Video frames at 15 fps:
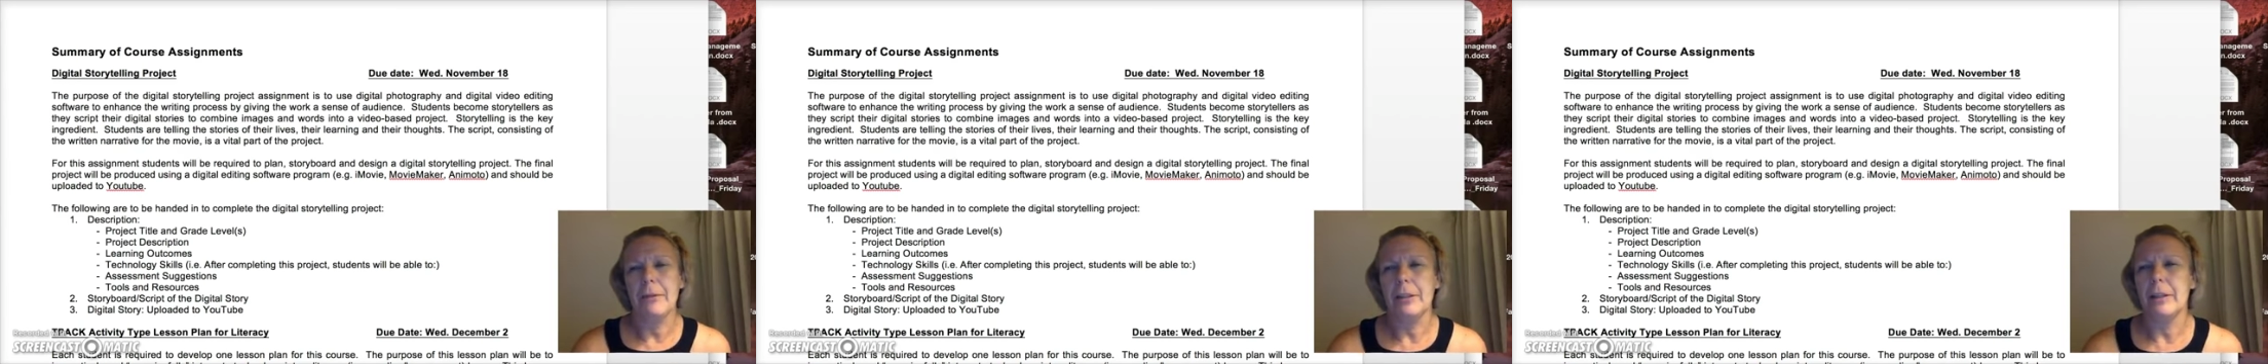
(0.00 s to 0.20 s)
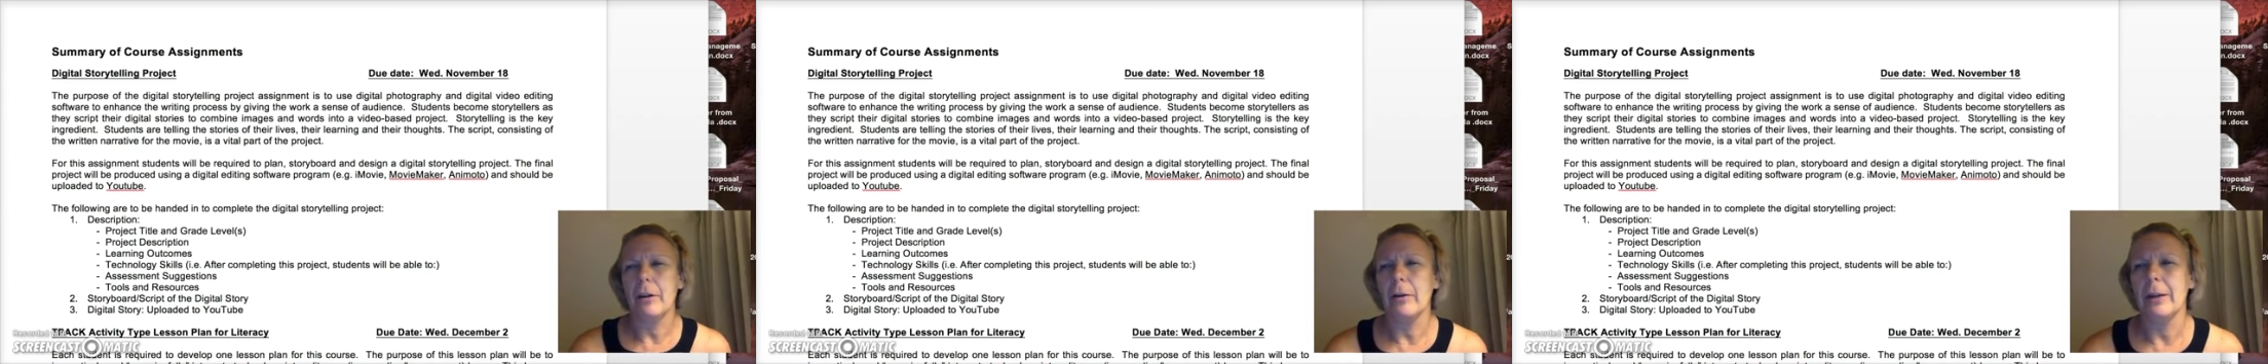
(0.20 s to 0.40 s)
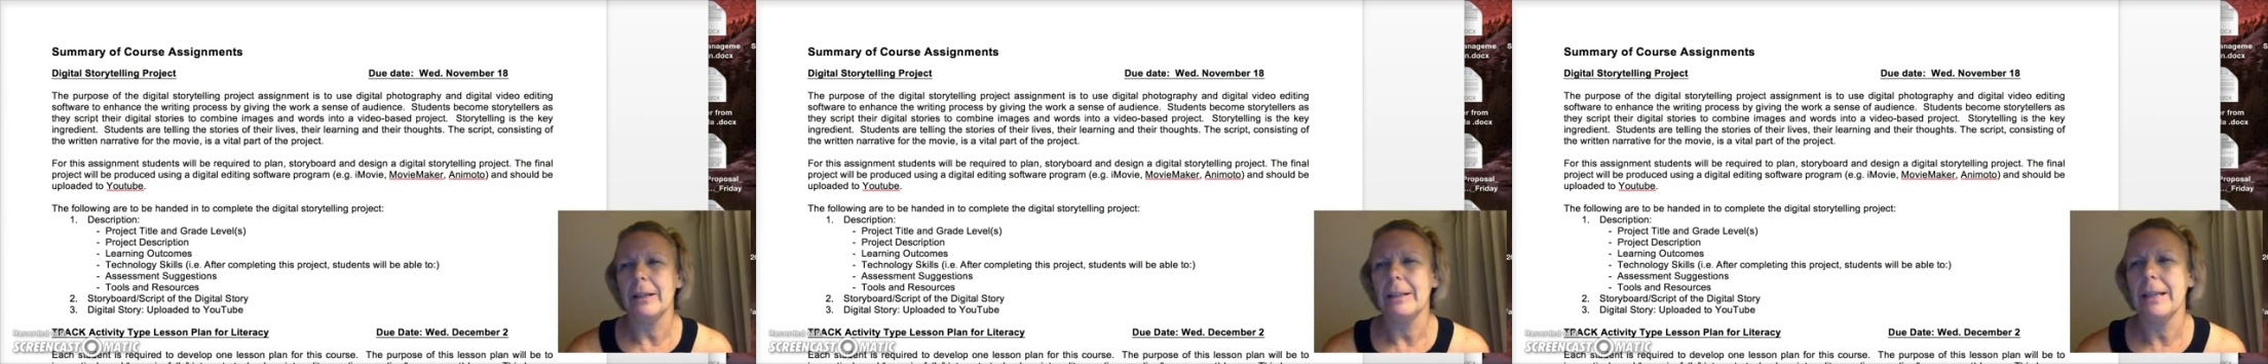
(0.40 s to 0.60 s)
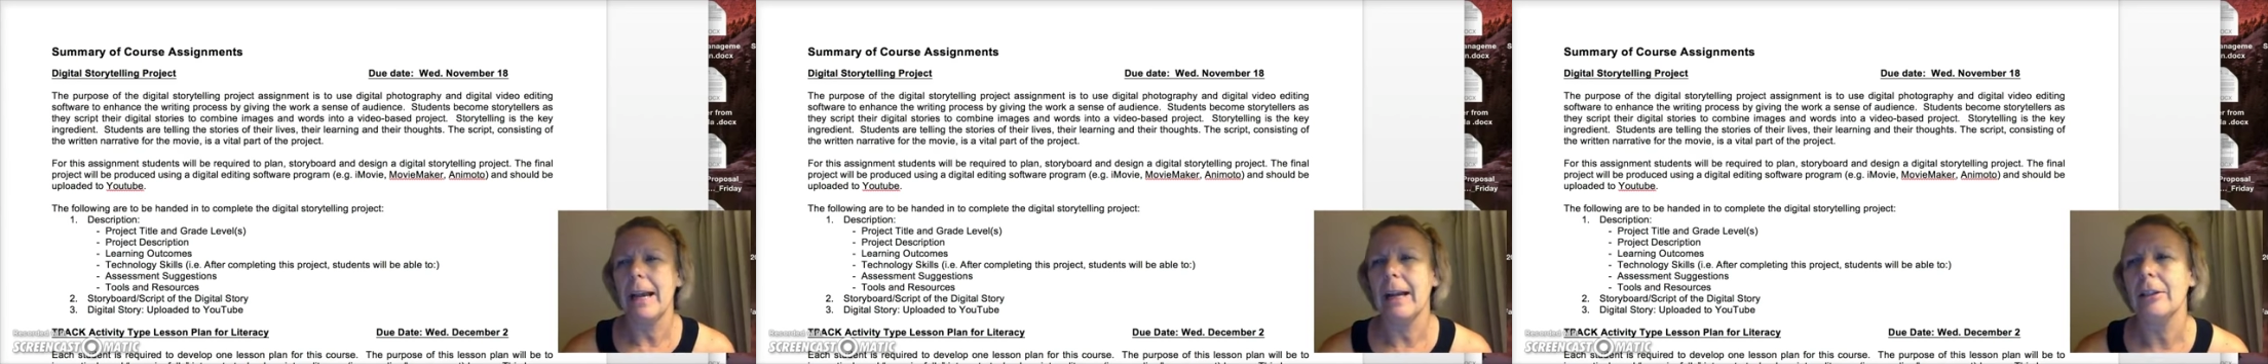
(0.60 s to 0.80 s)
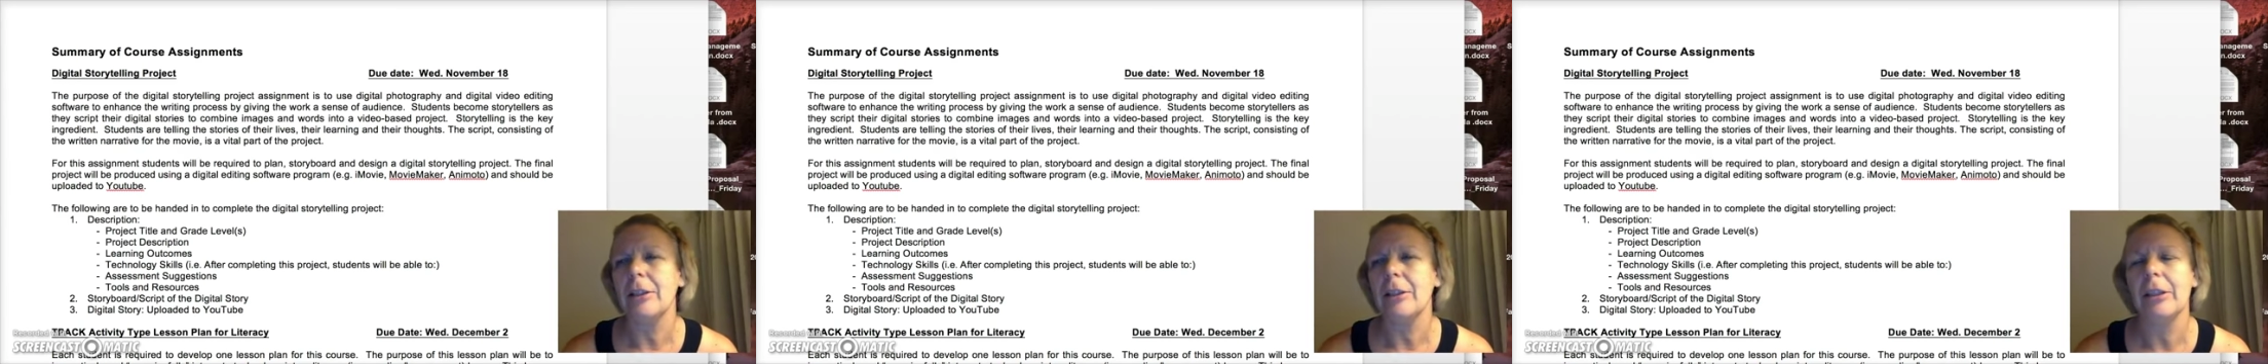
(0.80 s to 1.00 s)
So it's
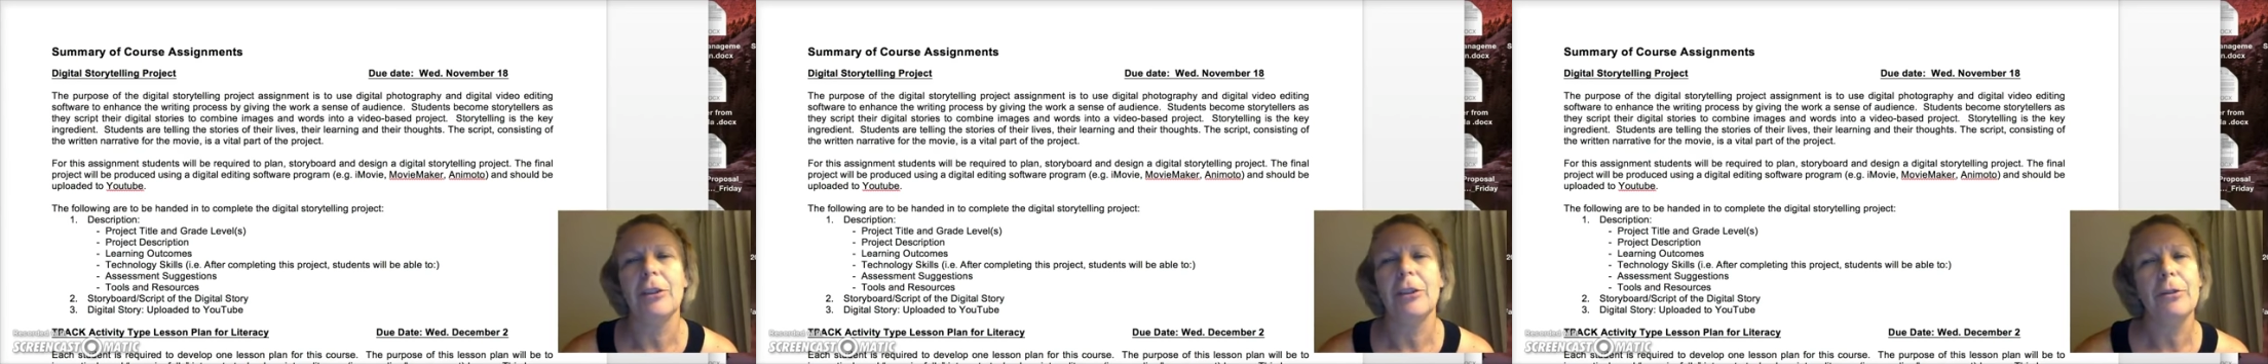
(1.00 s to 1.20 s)
actually